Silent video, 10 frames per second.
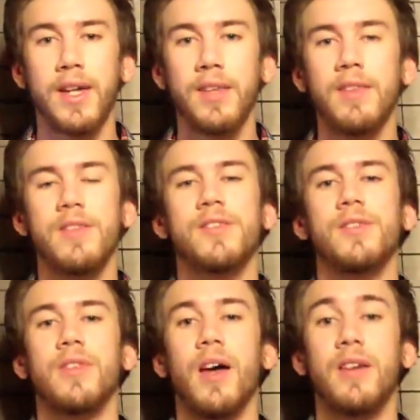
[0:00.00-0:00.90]
get
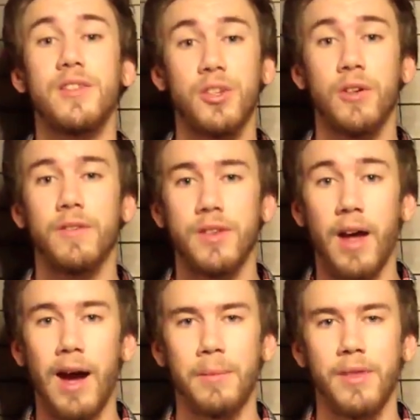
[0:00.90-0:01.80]
the deserved
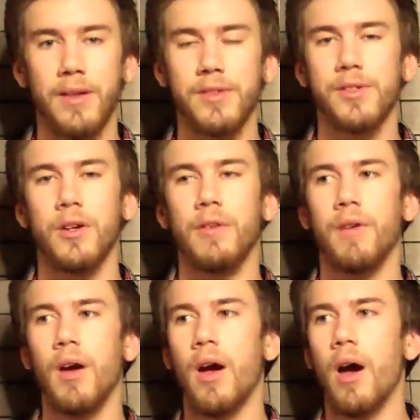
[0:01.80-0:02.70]
time that they deserve.